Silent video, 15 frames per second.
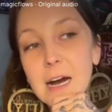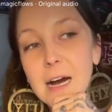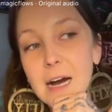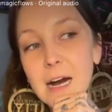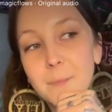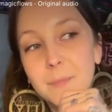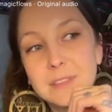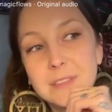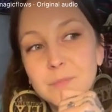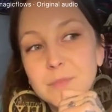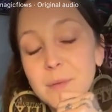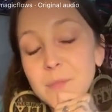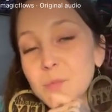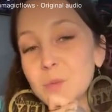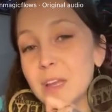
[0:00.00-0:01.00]
But
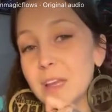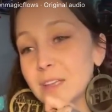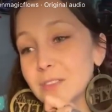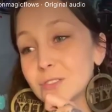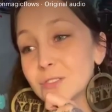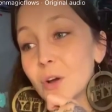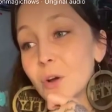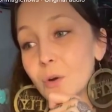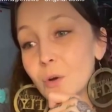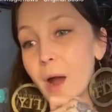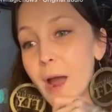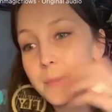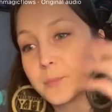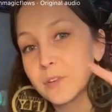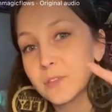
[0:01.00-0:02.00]
sometimes we can get so
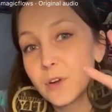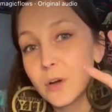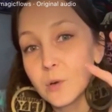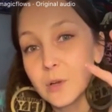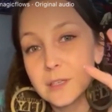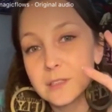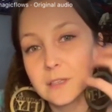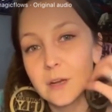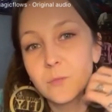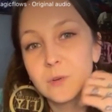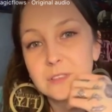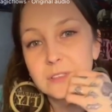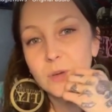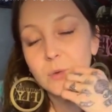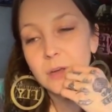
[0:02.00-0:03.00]
hyper-focused on
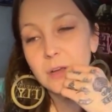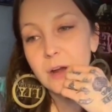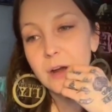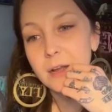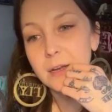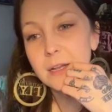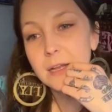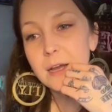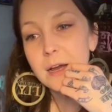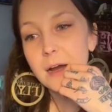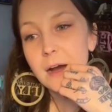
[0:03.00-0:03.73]
what's going on